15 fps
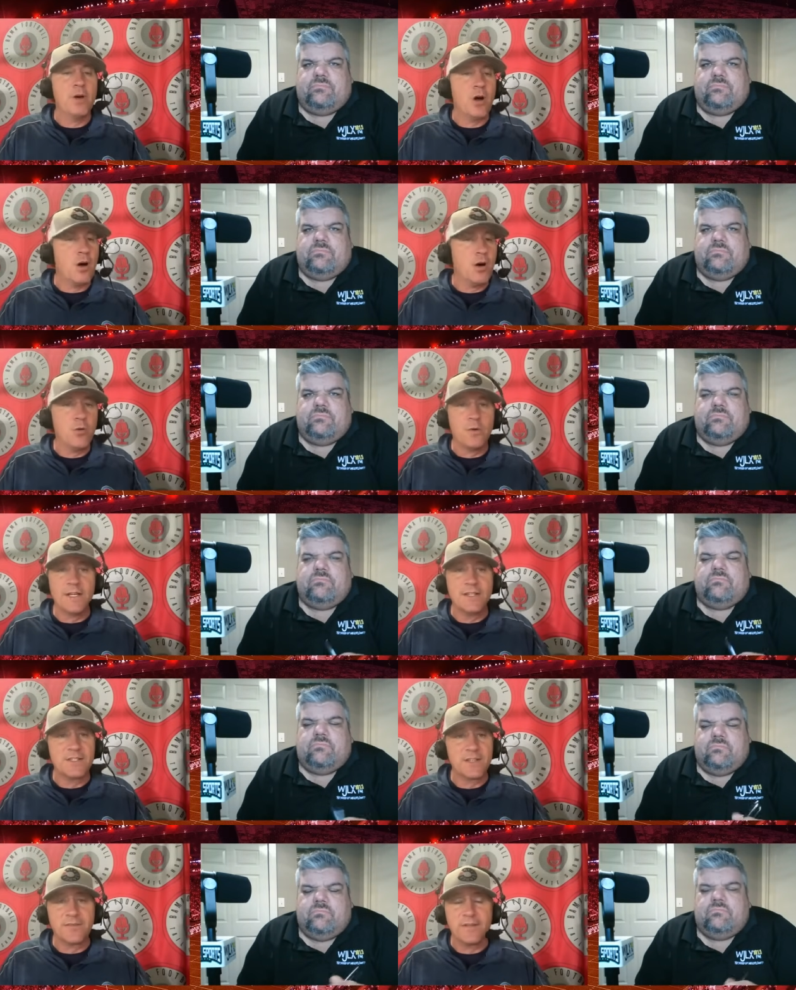
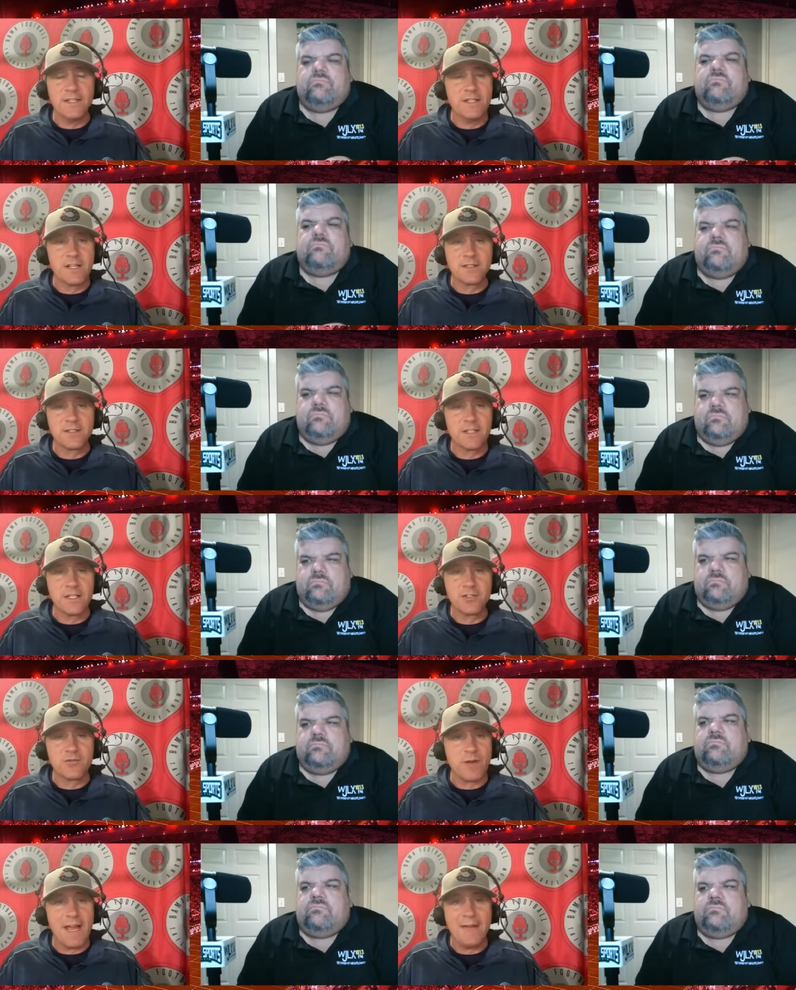Speaker 1: always, if he doesn't
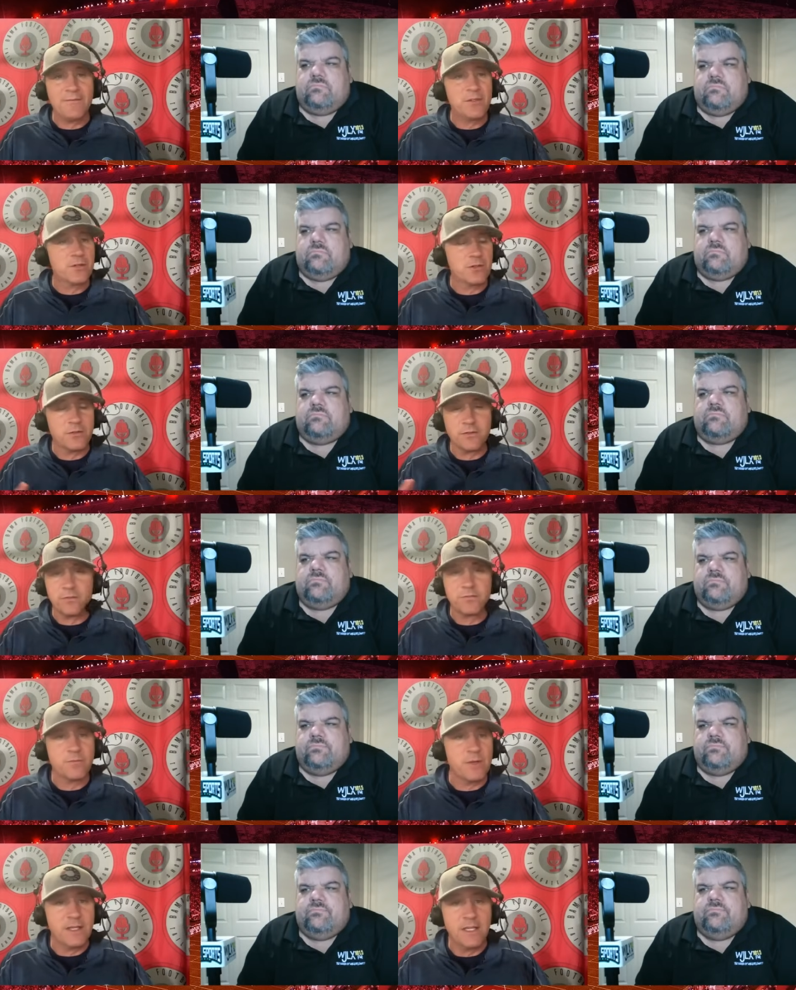get drafted, or
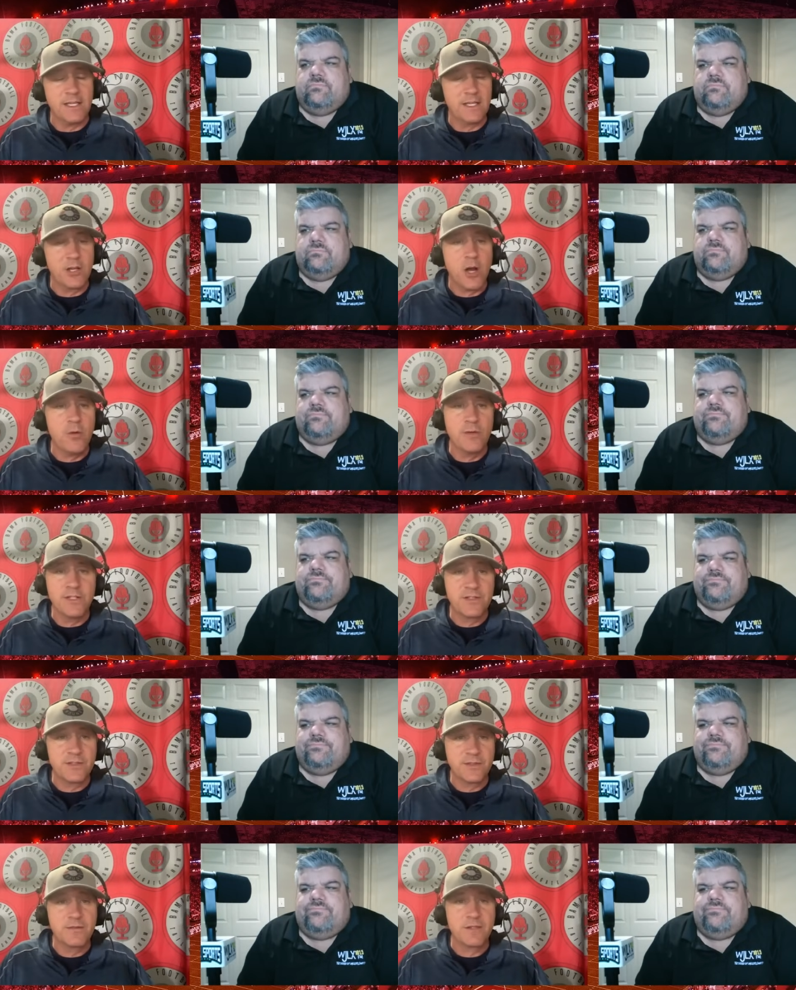he can
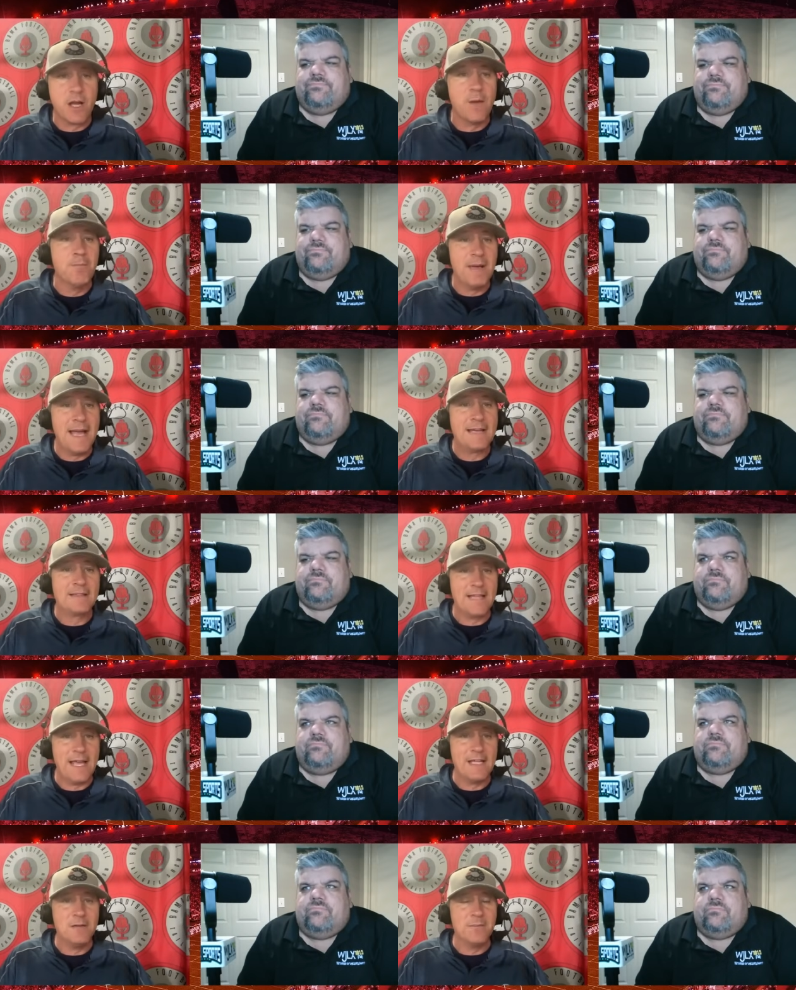always come back
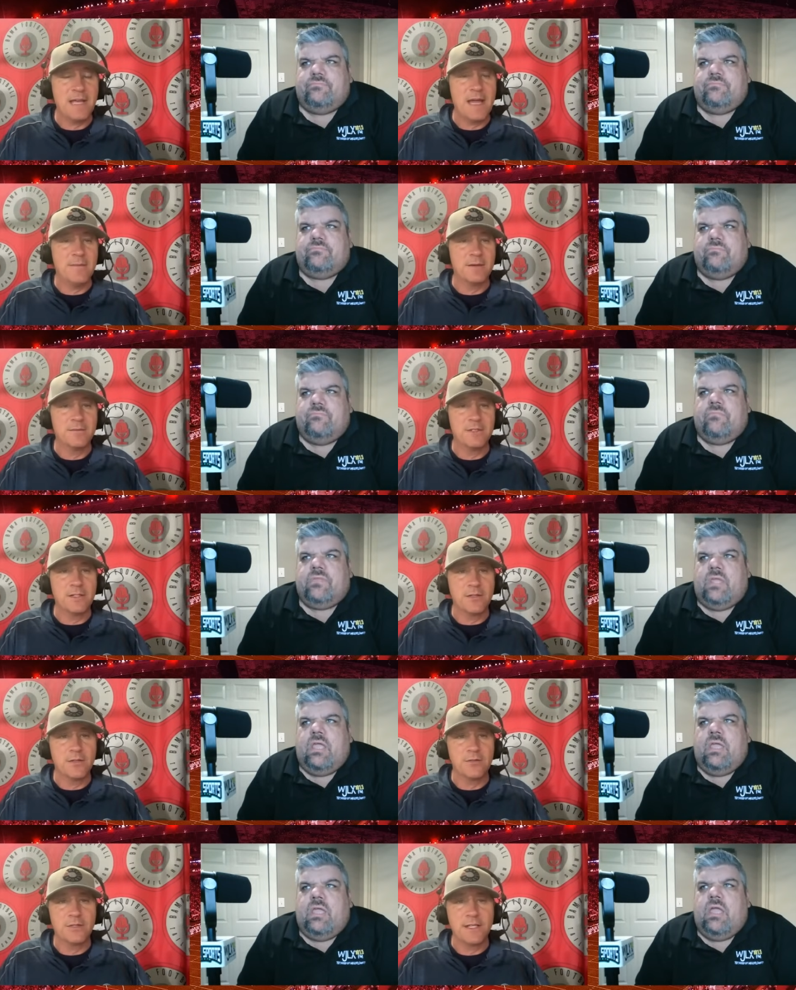to Alabama,
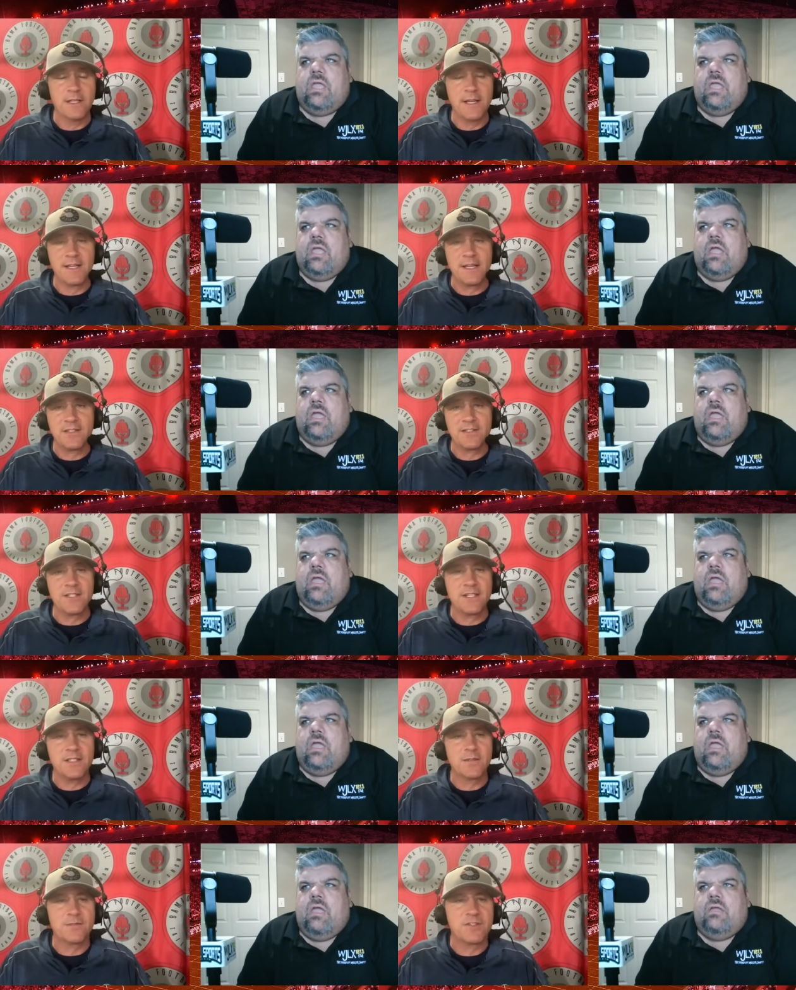and I guess
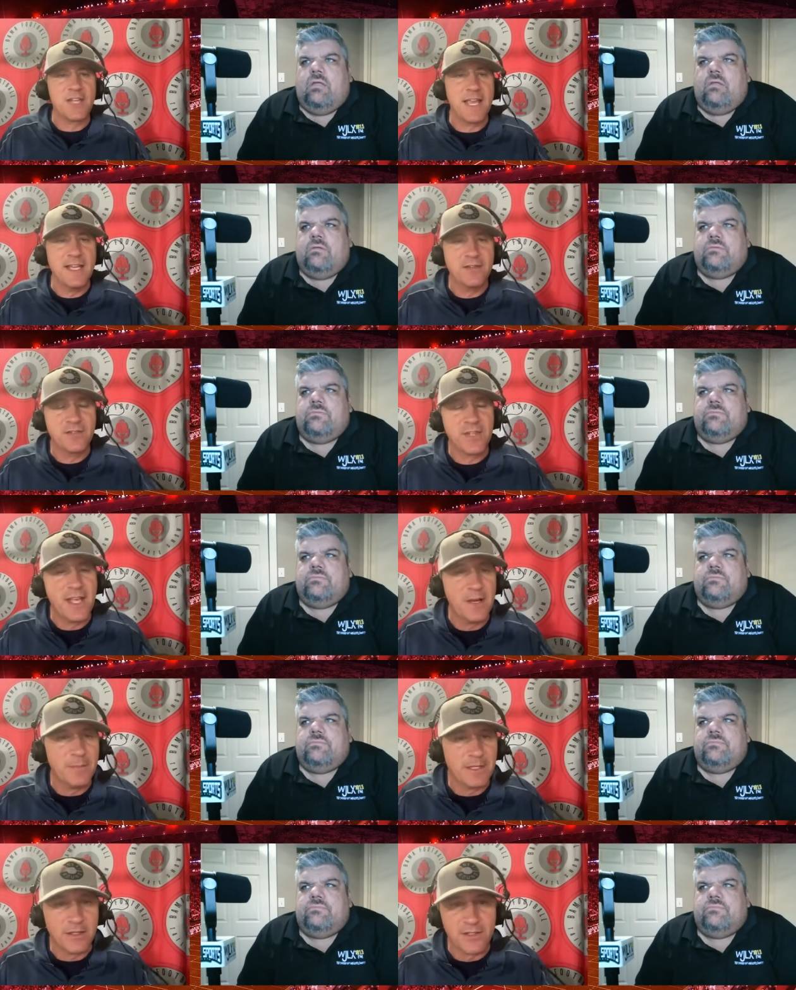things have changed
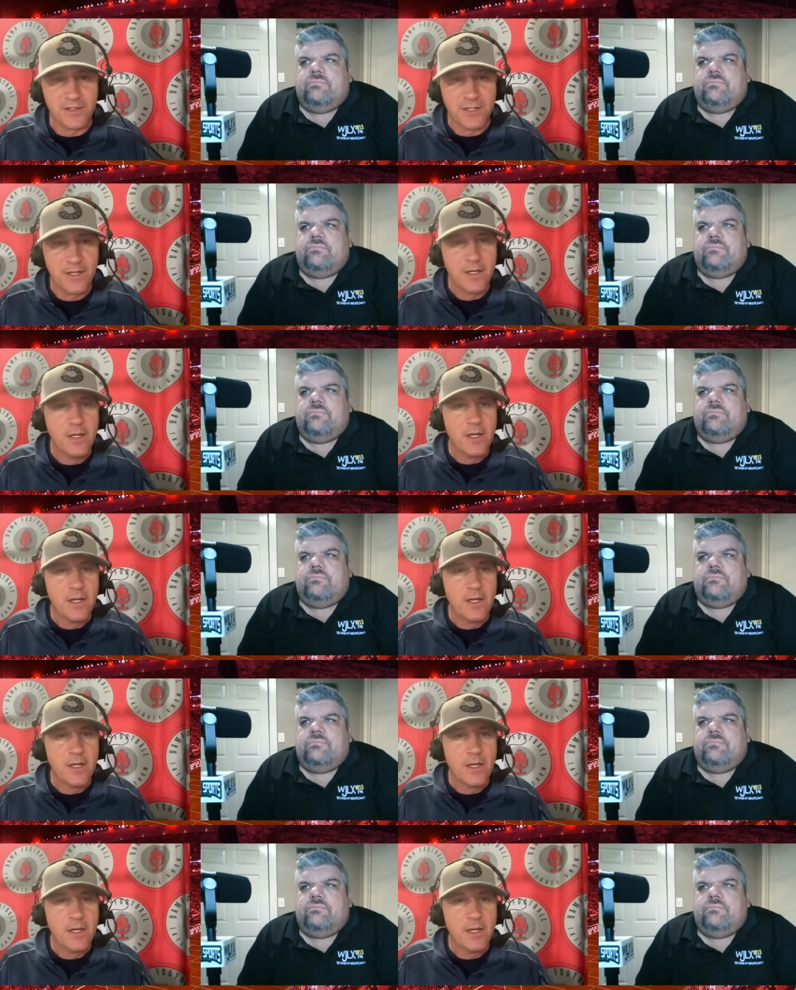now because